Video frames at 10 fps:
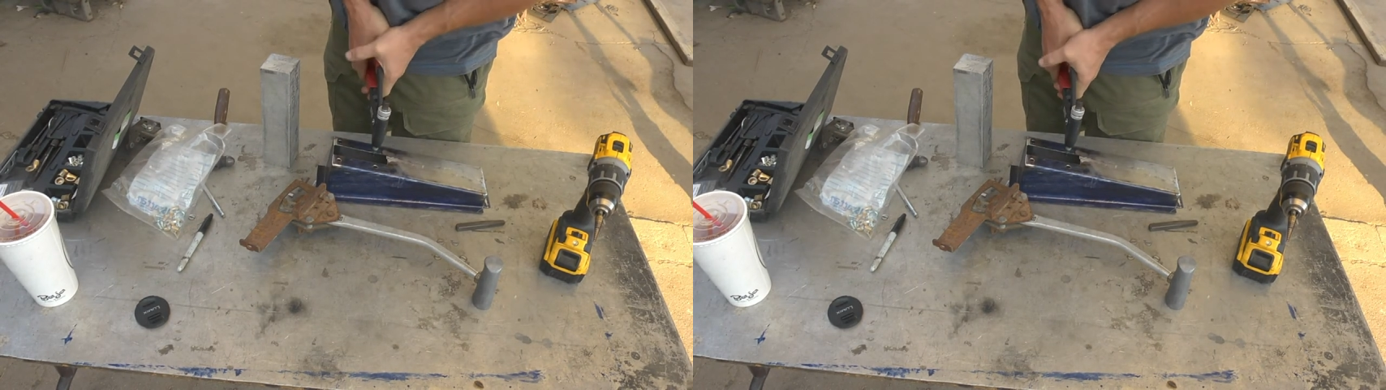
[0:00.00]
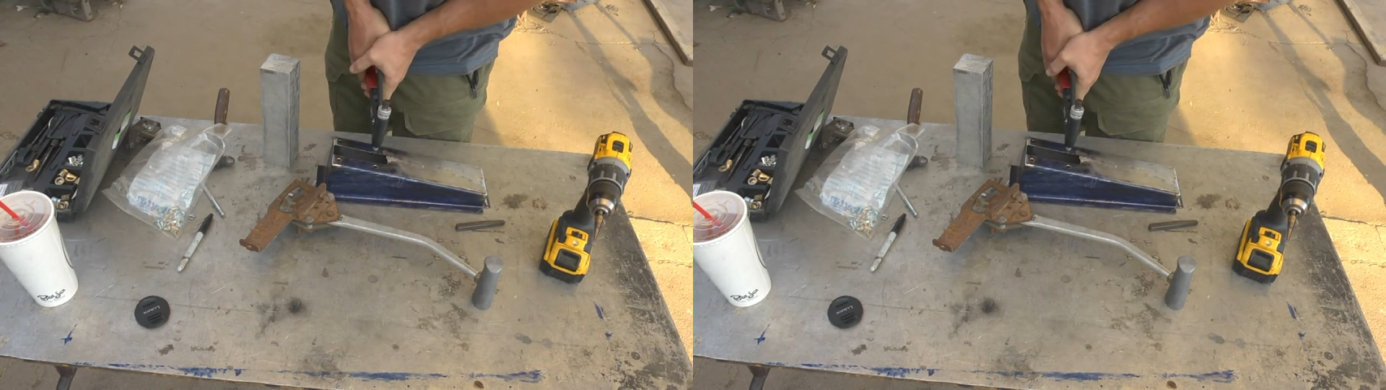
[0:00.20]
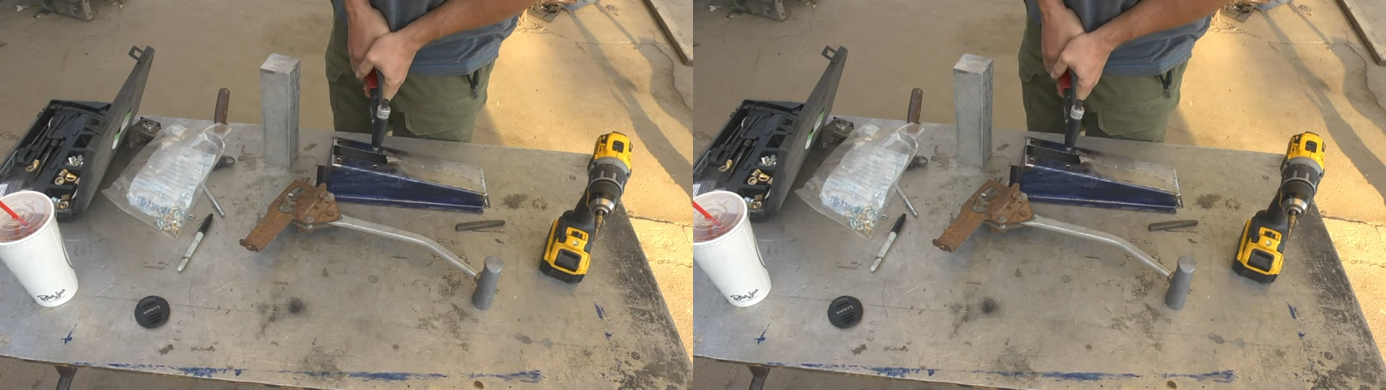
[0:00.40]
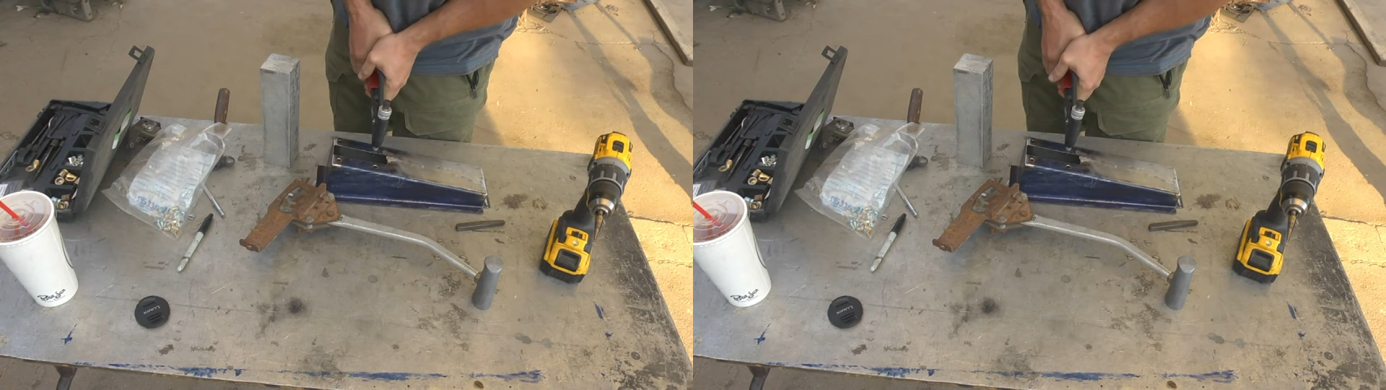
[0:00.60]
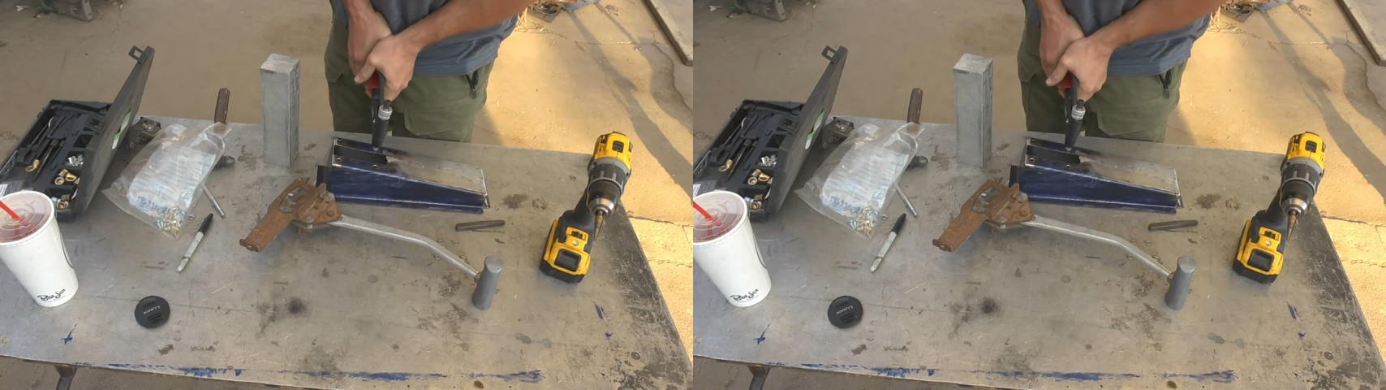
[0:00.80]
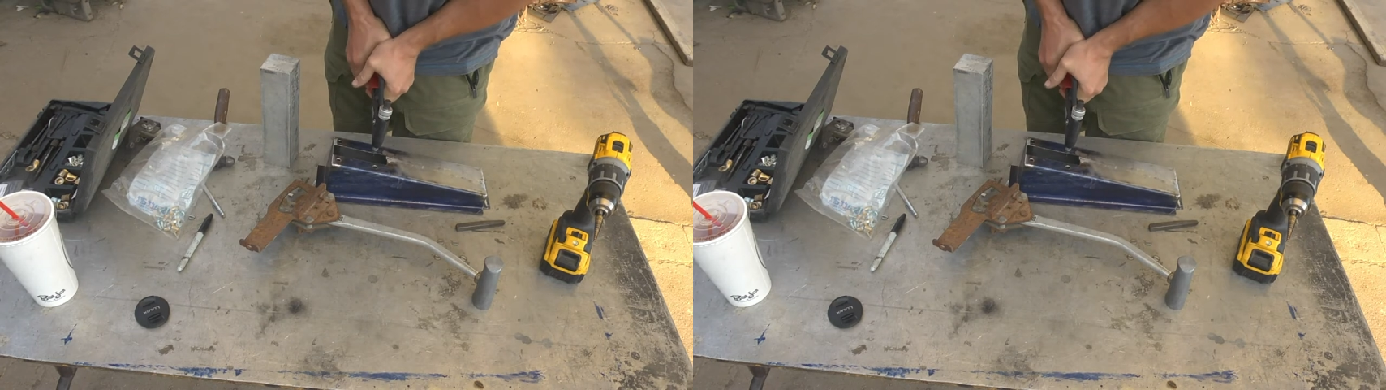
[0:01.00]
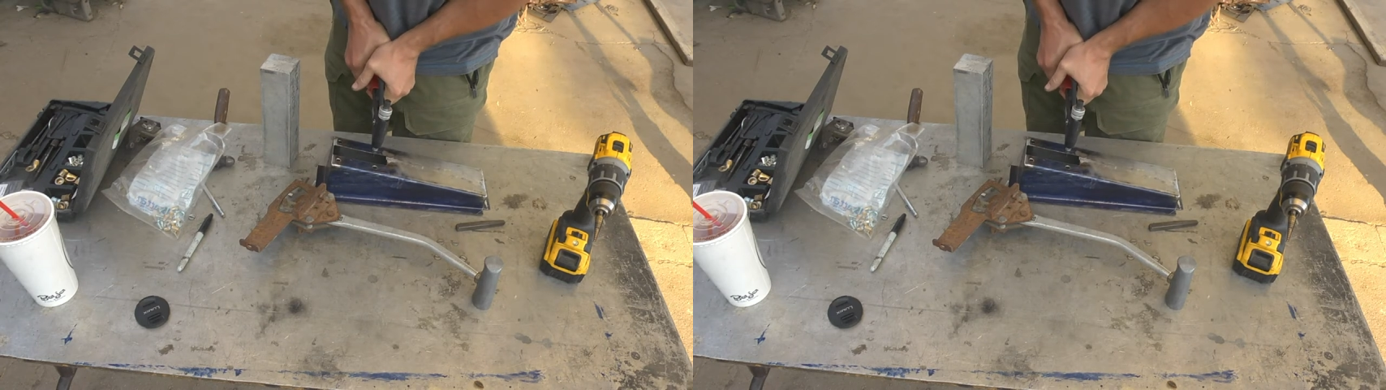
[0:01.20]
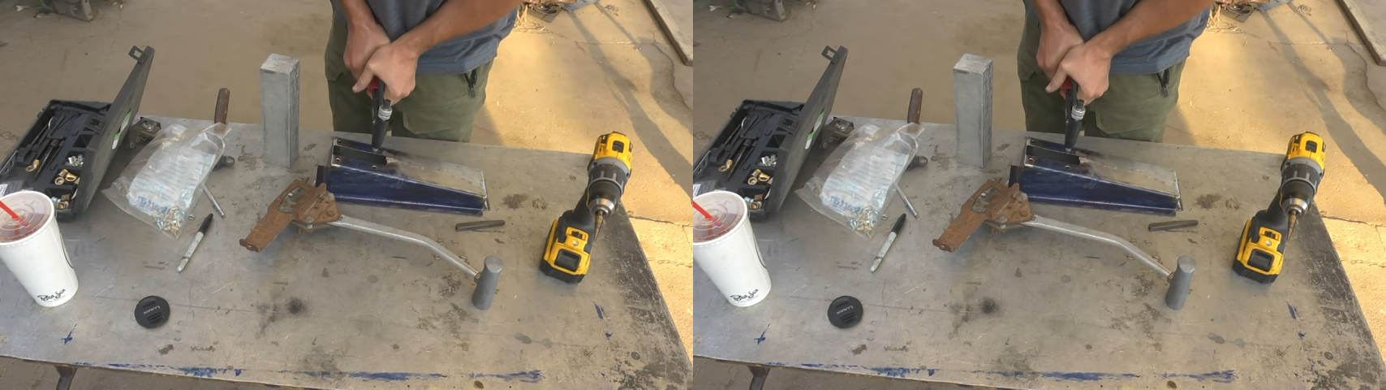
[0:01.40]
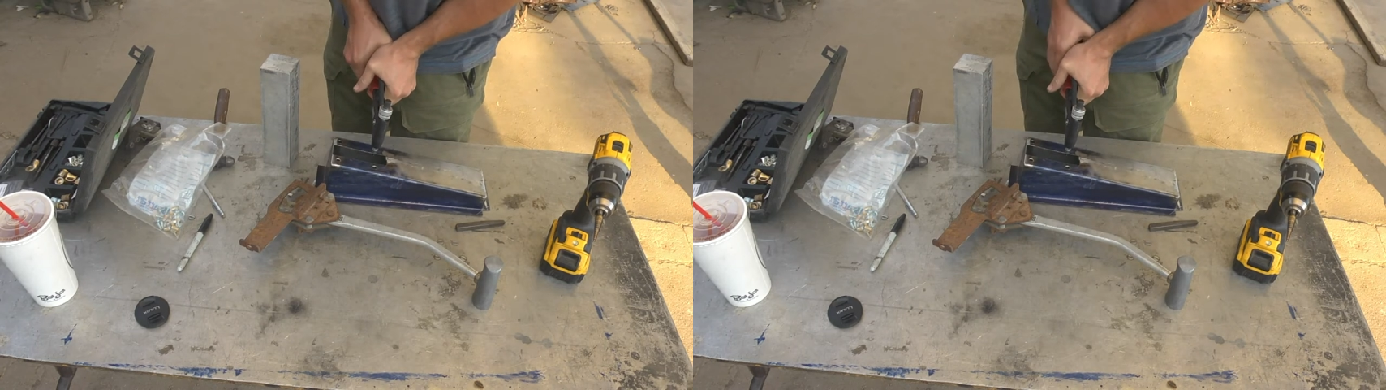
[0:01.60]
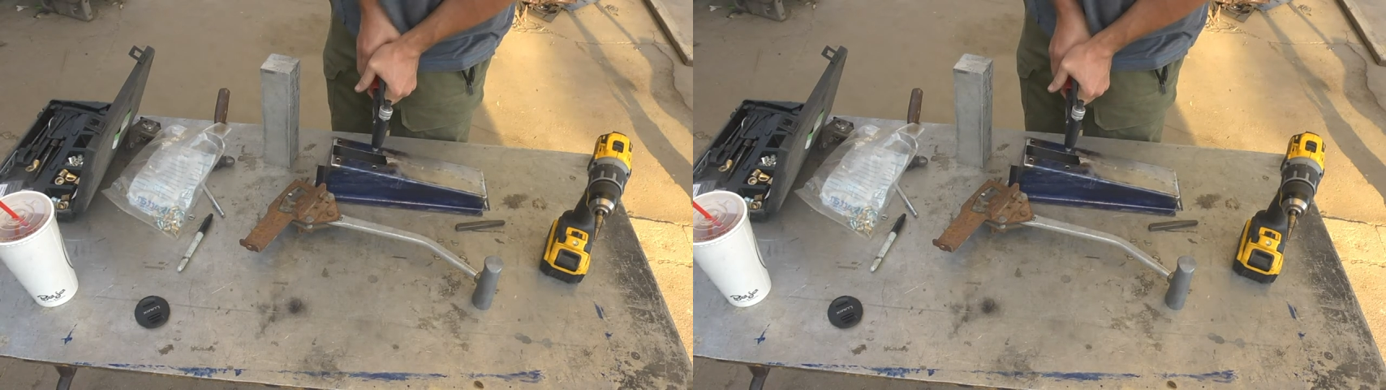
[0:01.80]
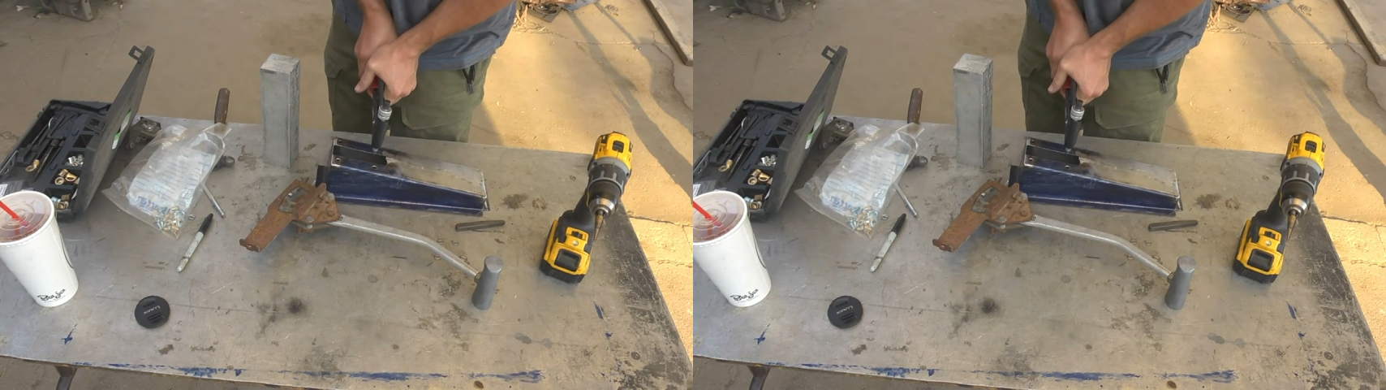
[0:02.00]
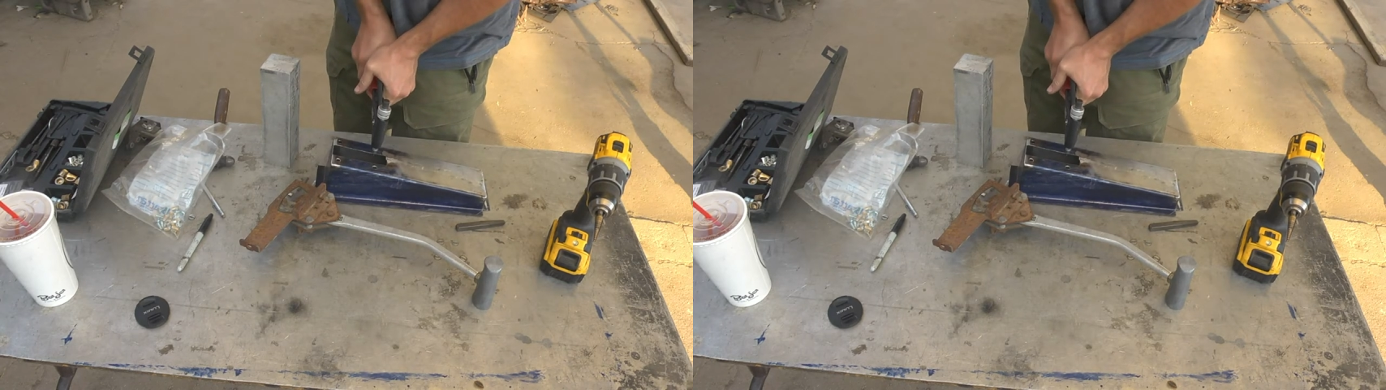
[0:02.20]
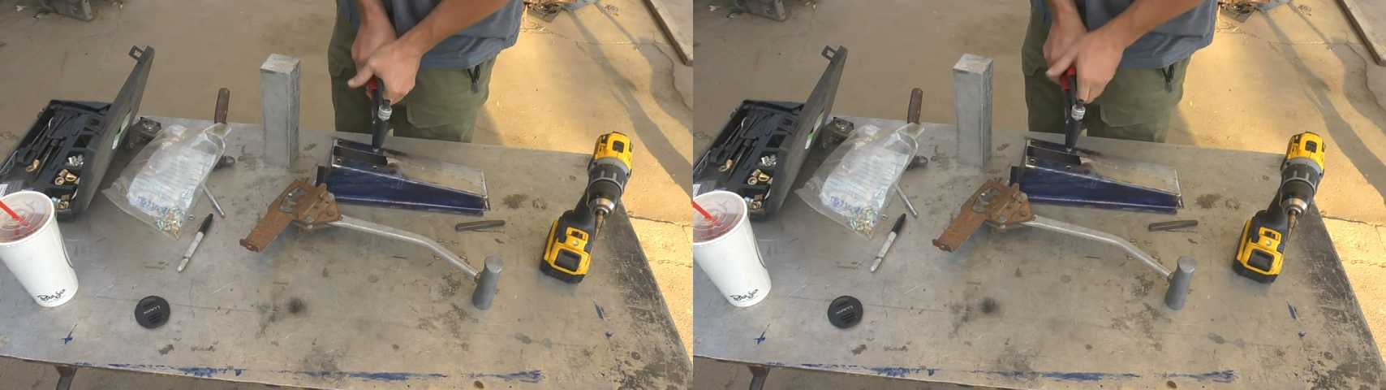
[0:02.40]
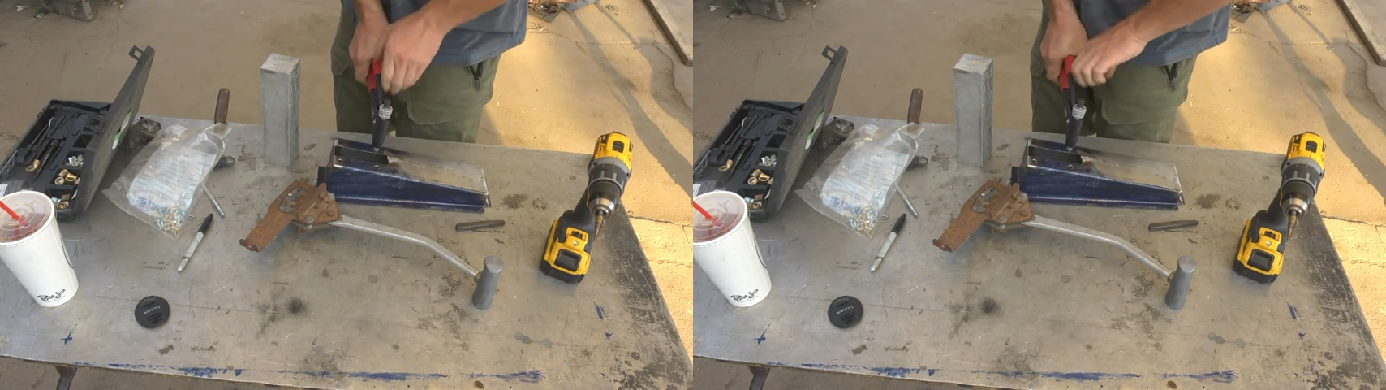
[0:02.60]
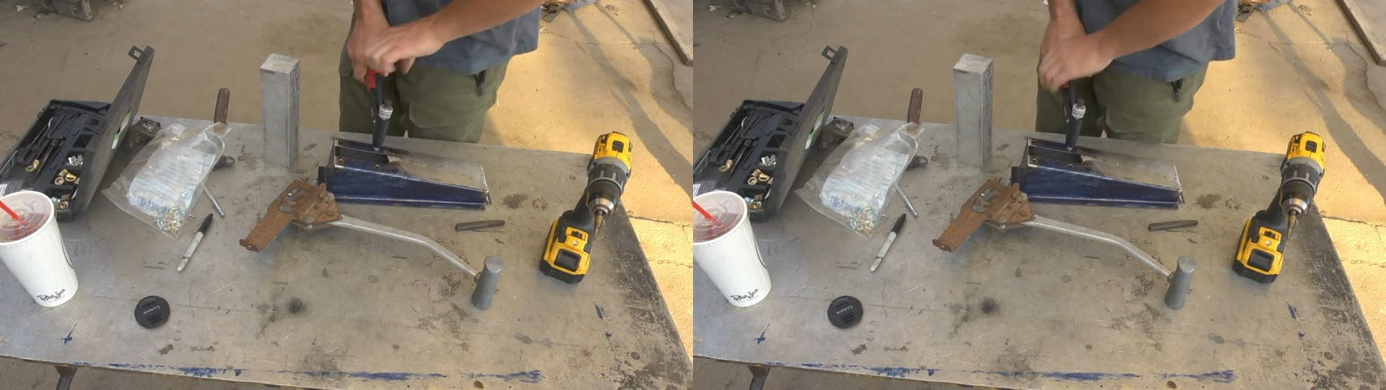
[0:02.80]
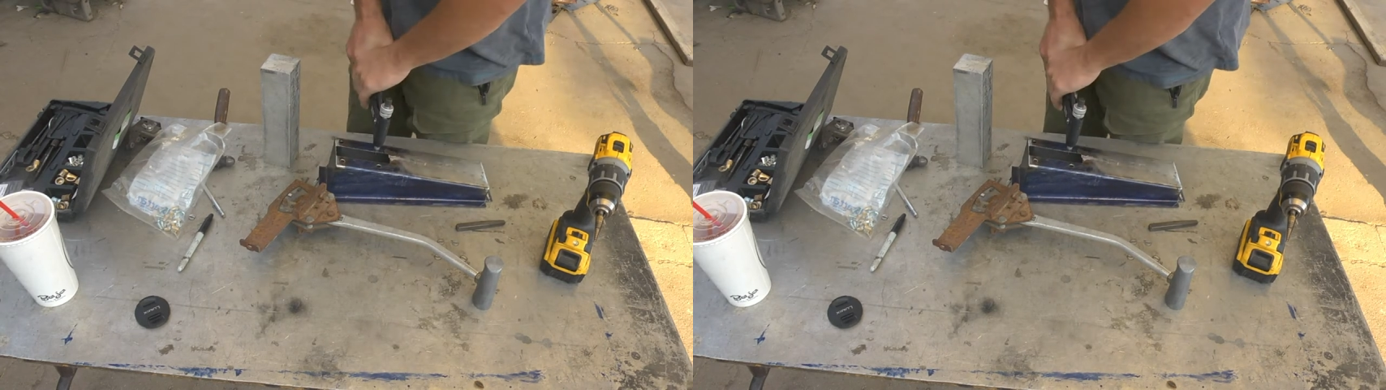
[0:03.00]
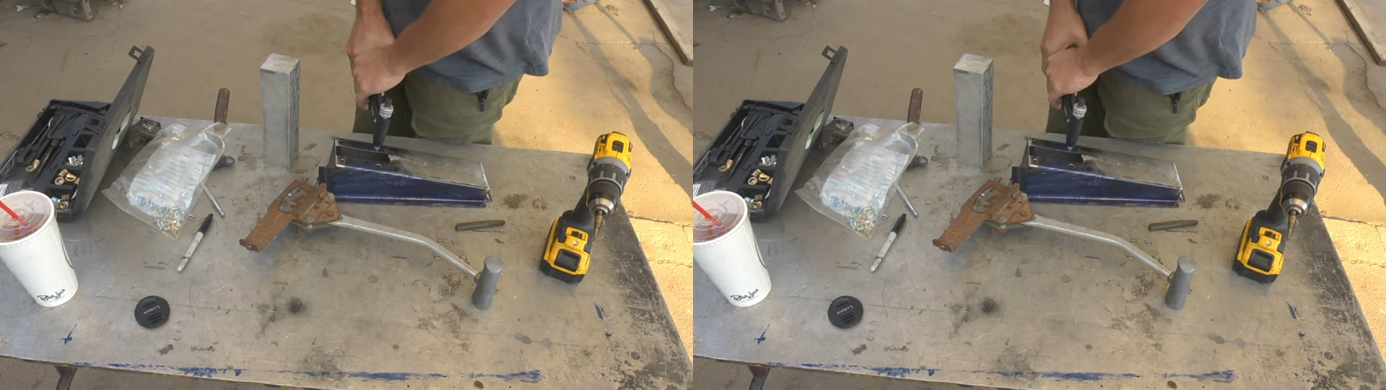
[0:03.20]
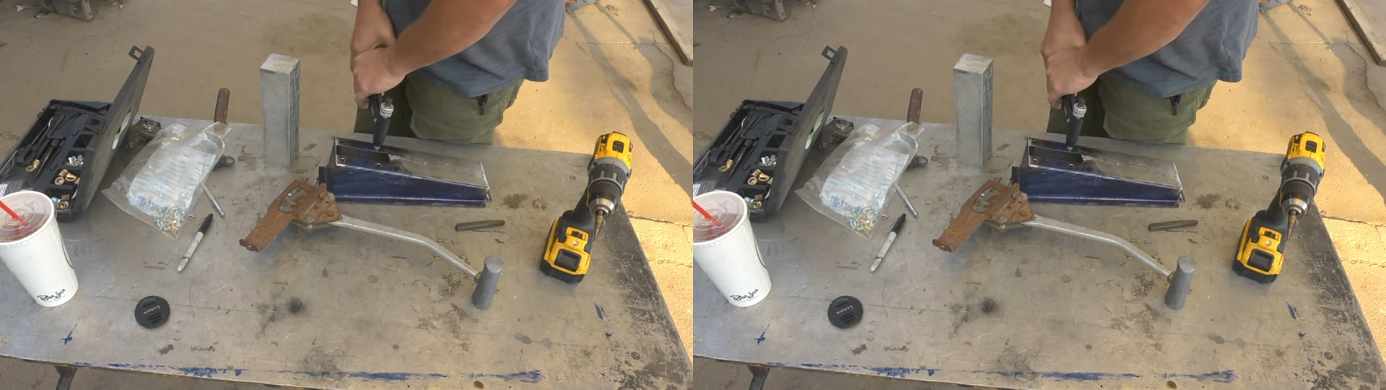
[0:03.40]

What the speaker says: Nobody's mouth can be seen.